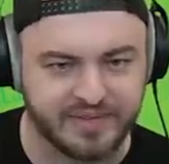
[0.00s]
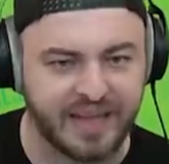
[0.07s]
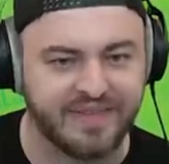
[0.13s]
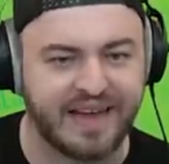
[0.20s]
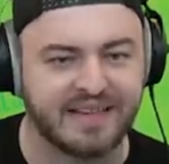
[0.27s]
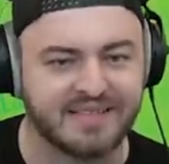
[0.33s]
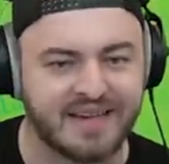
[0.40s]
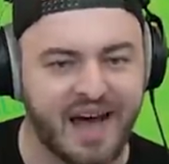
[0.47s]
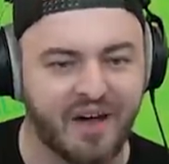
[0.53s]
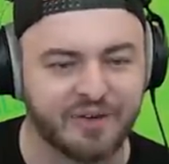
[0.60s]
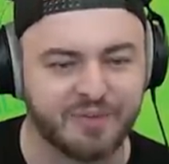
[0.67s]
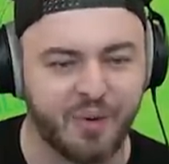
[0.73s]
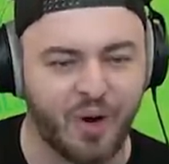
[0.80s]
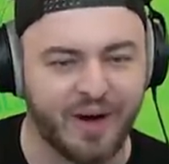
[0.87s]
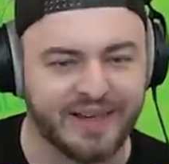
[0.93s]
Ten thousand
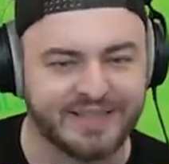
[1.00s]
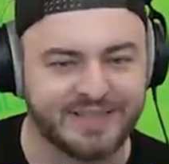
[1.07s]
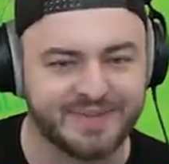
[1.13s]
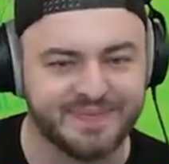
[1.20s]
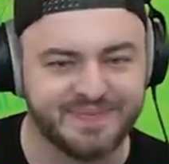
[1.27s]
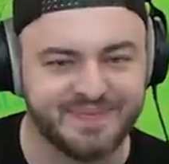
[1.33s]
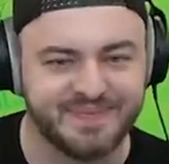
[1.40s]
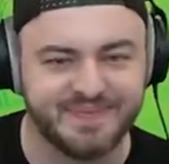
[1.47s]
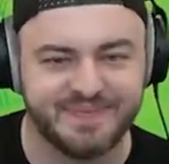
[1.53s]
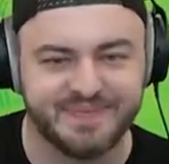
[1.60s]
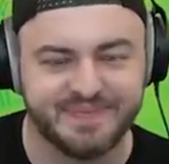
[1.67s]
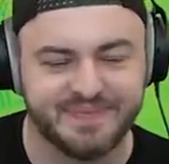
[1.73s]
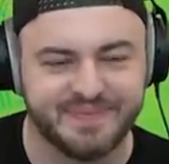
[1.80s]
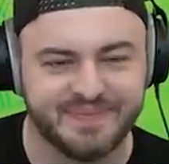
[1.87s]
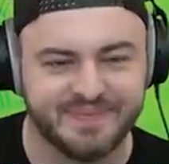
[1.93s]
dollars, boys. How?
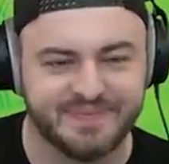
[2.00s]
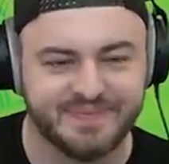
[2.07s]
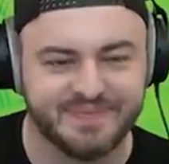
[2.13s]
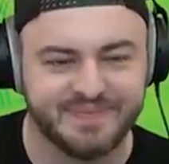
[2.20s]
We.